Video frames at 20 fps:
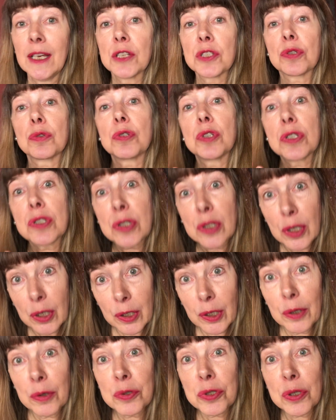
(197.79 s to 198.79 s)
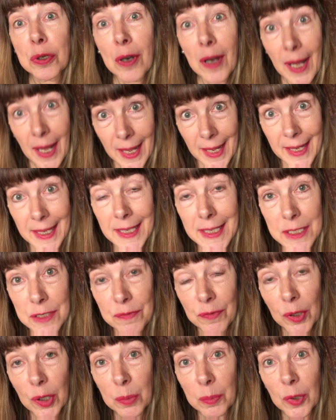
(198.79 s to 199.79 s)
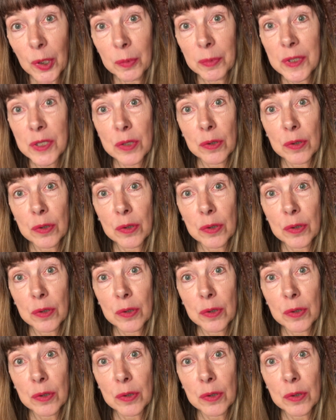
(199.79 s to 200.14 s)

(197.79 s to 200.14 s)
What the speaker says: So just close your eyes for a moment.